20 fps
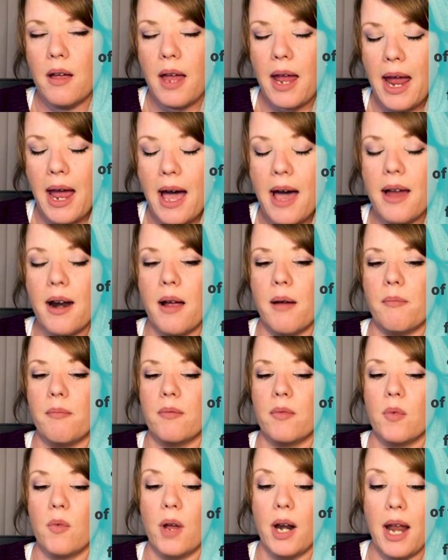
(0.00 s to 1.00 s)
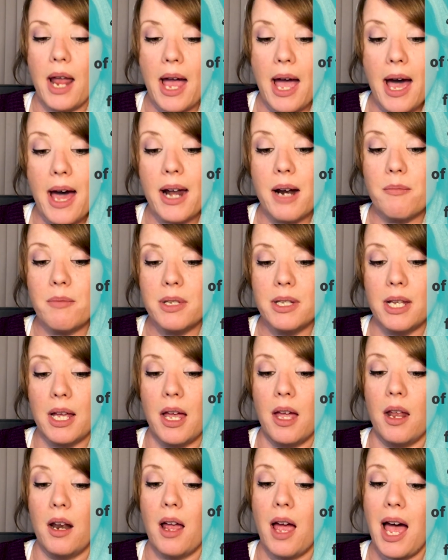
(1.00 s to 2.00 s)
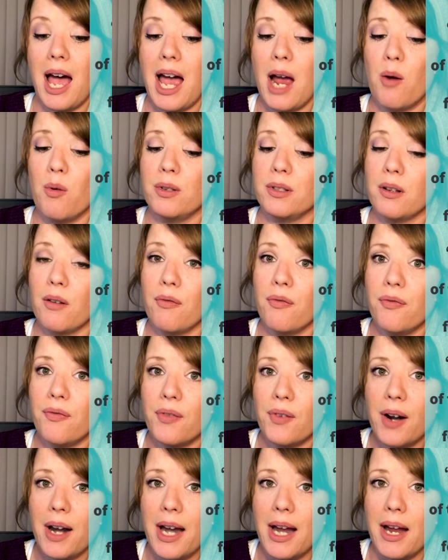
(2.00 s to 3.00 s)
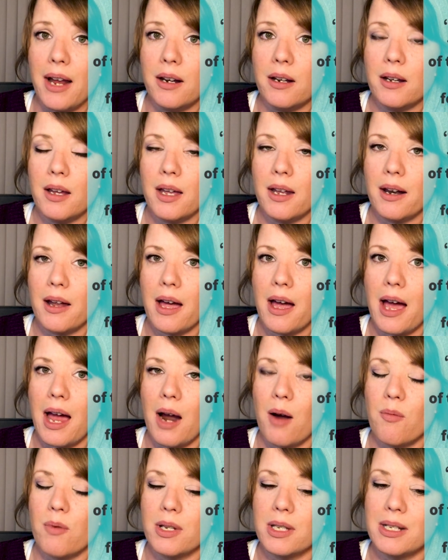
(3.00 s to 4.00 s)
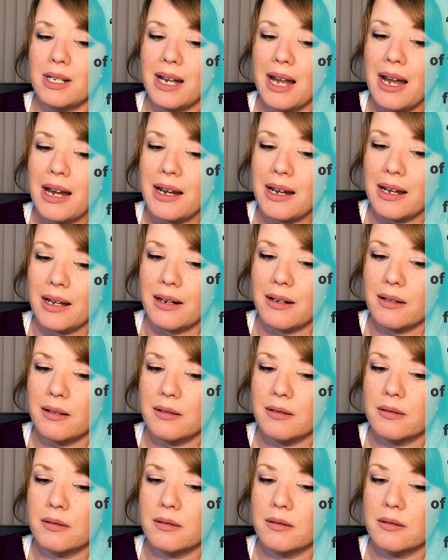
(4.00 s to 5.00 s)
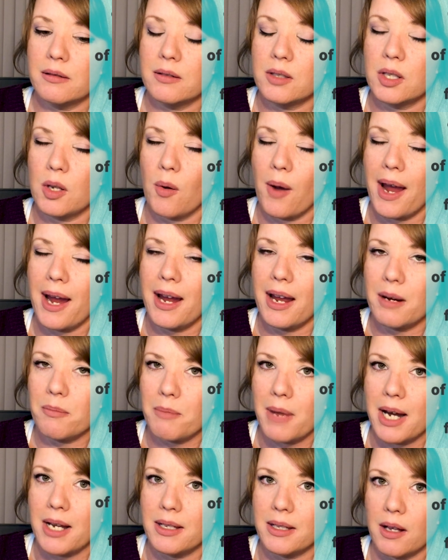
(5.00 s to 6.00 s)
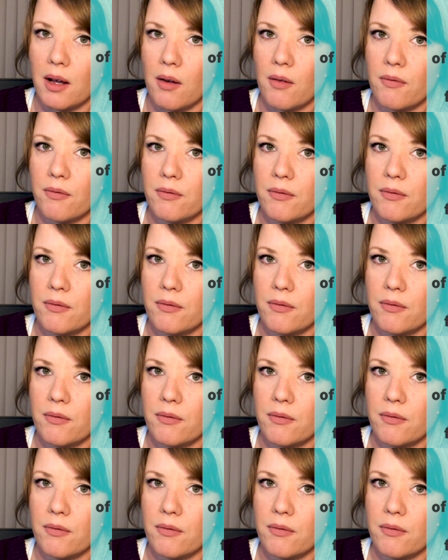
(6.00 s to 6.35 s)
Adam said, I was afraid and I was naked, so I hid myself.